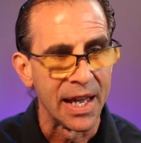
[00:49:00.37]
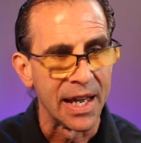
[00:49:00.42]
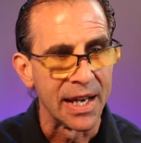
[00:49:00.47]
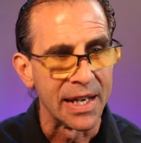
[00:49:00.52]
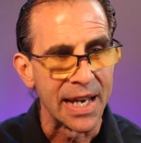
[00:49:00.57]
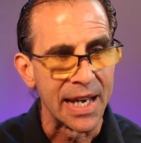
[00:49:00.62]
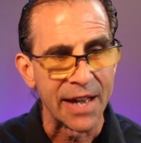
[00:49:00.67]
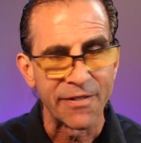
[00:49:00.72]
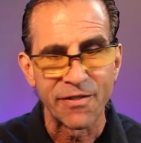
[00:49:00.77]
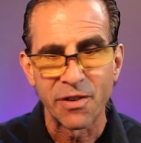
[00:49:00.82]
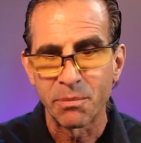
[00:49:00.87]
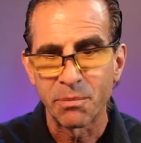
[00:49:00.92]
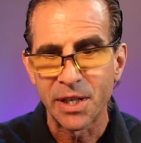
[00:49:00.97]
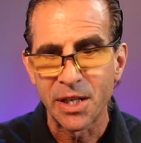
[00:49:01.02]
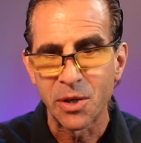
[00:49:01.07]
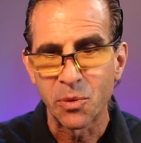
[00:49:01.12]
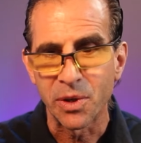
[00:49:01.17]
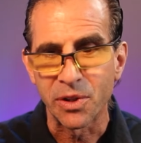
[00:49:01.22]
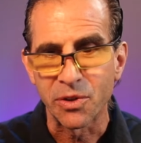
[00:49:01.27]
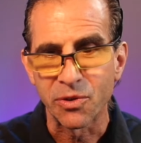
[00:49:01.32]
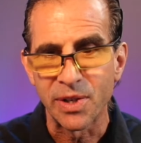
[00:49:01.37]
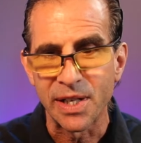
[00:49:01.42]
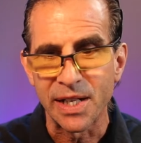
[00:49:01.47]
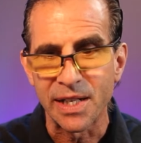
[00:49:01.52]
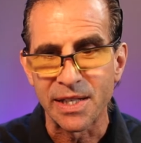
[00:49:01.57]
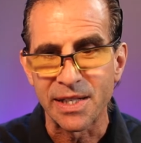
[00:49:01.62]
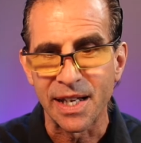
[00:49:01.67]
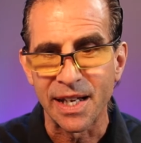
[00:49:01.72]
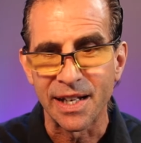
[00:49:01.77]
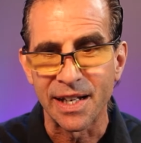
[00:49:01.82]
Not familiar with
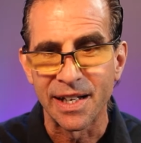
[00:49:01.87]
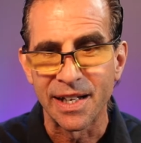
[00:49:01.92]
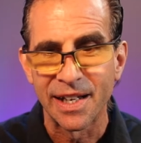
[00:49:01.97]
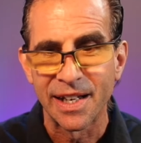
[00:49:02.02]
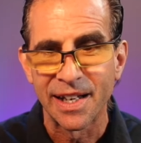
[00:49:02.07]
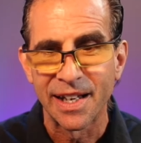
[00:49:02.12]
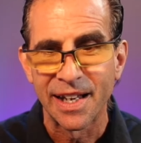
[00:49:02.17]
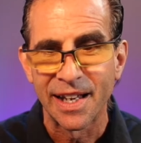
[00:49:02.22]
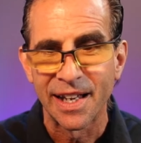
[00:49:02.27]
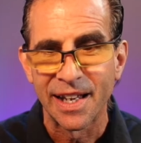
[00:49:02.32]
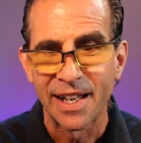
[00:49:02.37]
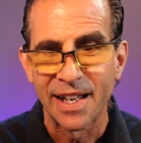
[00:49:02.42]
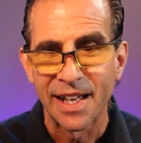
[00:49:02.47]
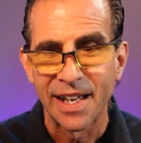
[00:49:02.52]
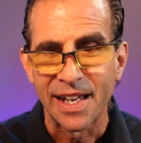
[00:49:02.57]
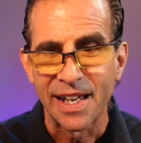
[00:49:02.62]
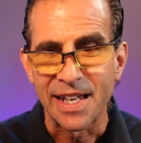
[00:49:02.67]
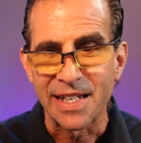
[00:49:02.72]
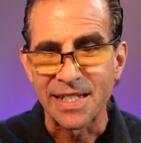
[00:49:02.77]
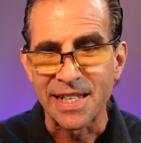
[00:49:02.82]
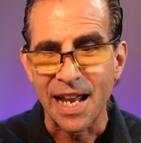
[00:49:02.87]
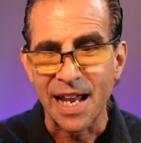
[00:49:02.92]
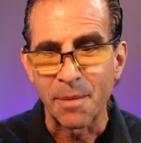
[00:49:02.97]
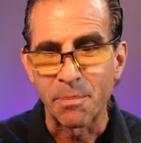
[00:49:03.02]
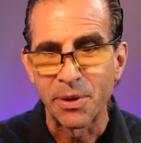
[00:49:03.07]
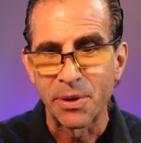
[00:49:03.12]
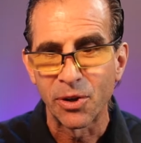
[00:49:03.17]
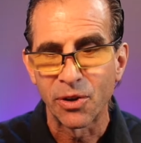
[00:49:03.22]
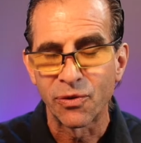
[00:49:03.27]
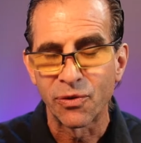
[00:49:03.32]
creatine. Is that a
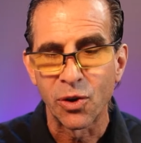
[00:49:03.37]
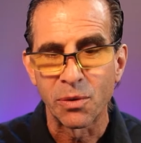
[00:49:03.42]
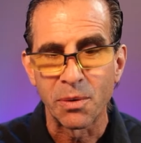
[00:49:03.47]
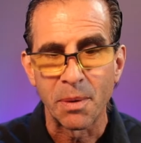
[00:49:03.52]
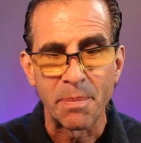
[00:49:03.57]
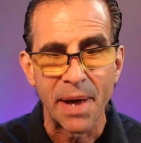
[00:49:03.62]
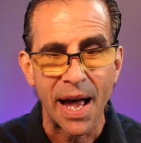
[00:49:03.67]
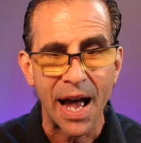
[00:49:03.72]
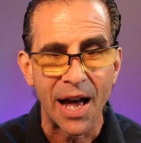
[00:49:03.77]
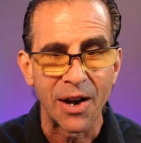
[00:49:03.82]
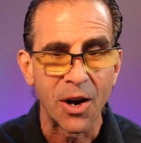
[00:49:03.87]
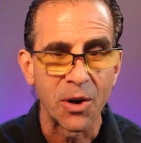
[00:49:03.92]
pill form of powder?